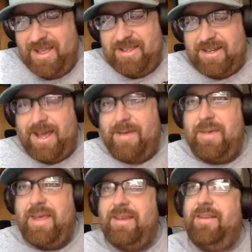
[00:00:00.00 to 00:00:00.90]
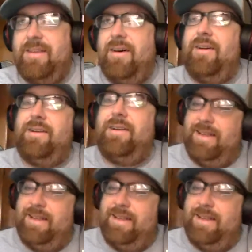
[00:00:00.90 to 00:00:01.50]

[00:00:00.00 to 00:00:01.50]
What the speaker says: Listen, I'm in on